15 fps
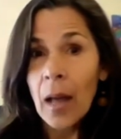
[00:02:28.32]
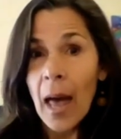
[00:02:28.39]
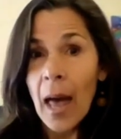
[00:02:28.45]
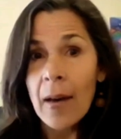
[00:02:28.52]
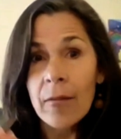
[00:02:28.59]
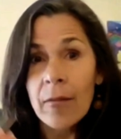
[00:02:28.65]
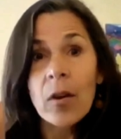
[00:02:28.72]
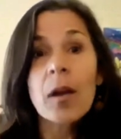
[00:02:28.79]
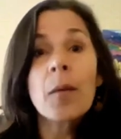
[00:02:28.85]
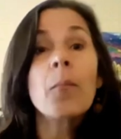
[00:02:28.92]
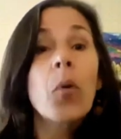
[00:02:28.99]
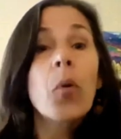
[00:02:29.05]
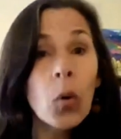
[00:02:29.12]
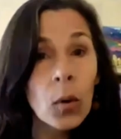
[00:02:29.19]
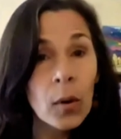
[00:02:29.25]
have
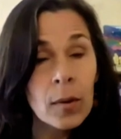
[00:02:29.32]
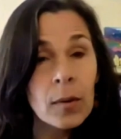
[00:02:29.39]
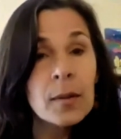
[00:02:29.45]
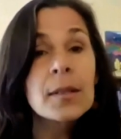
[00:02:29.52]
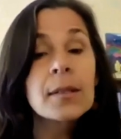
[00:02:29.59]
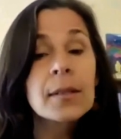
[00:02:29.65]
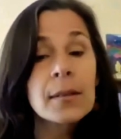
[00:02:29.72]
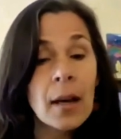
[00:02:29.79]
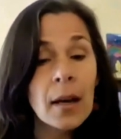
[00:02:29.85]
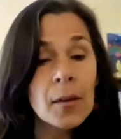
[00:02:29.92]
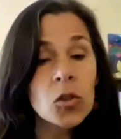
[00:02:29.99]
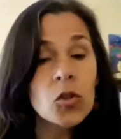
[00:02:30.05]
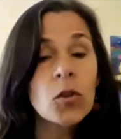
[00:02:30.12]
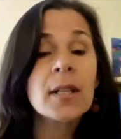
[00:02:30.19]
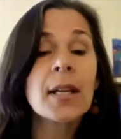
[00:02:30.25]
important
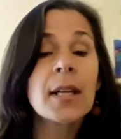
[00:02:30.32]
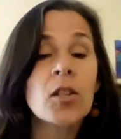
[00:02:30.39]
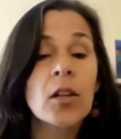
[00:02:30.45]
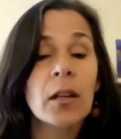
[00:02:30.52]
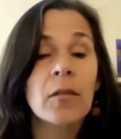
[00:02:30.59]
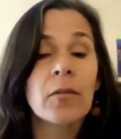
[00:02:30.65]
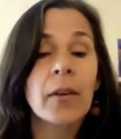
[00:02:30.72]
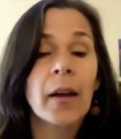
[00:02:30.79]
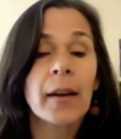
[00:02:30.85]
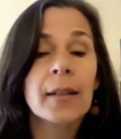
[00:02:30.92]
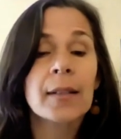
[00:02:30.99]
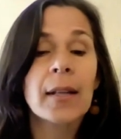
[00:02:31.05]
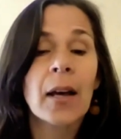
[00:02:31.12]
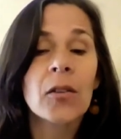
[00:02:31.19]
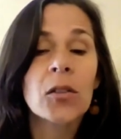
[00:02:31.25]
strategic
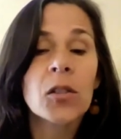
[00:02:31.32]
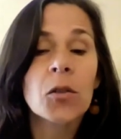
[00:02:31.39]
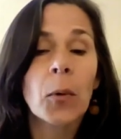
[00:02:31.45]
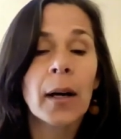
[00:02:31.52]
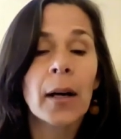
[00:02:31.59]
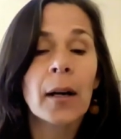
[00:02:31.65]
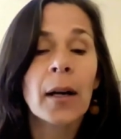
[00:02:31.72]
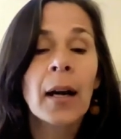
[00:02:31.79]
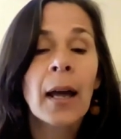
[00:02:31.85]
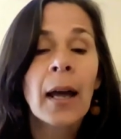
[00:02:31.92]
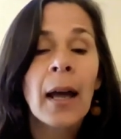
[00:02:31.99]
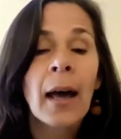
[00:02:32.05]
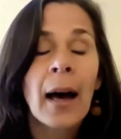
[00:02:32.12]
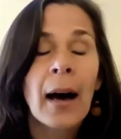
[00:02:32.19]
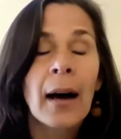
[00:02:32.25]
effects elsewhere.
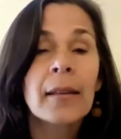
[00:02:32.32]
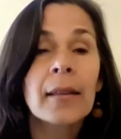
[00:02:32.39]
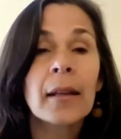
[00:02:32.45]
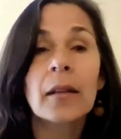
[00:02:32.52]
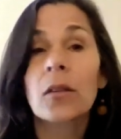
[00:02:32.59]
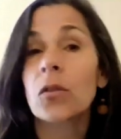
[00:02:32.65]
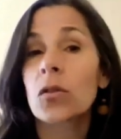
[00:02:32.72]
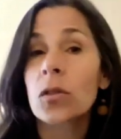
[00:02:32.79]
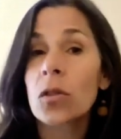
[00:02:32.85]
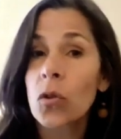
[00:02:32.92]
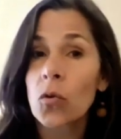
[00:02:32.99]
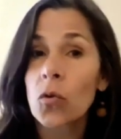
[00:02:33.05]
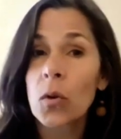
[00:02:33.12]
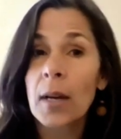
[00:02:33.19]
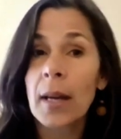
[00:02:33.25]
I think that there's
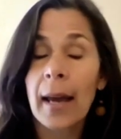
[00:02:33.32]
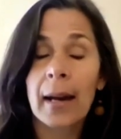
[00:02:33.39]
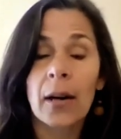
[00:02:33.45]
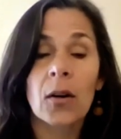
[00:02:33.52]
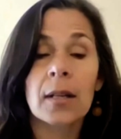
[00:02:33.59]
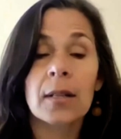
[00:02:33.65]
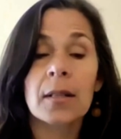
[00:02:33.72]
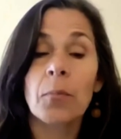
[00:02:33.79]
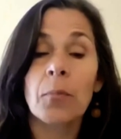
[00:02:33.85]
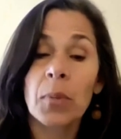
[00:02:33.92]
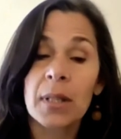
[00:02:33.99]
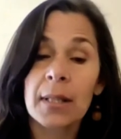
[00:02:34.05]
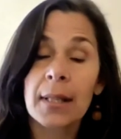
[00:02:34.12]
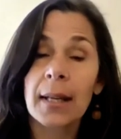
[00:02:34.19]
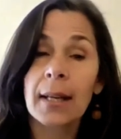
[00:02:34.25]
three areas in
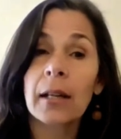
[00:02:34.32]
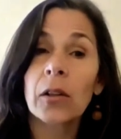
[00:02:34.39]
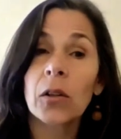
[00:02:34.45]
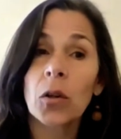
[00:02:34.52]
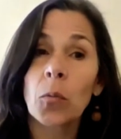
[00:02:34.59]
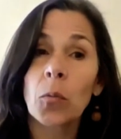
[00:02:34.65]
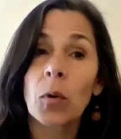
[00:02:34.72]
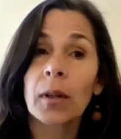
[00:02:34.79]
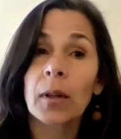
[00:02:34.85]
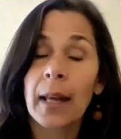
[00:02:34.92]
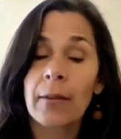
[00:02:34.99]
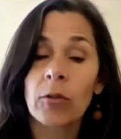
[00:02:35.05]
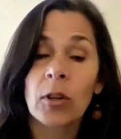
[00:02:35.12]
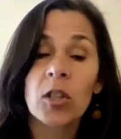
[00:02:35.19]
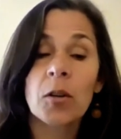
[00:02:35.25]
particular where
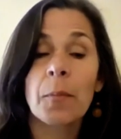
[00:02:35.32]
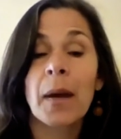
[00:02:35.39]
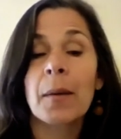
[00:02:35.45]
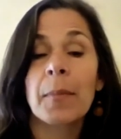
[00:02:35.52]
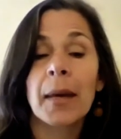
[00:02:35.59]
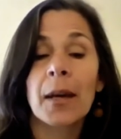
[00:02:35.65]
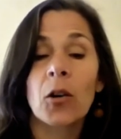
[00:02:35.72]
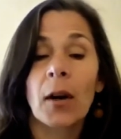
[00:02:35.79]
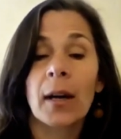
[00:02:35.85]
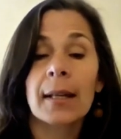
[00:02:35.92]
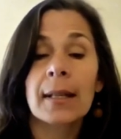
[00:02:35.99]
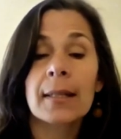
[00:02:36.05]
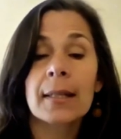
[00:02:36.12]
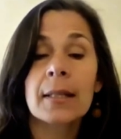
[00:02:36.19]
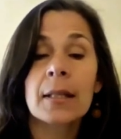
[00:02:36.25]
leverage may be
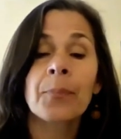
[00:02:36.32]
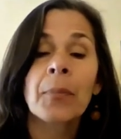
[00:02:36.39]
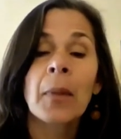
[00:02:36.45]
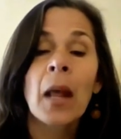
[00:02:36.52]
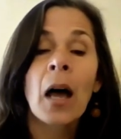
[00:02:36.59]
greatest.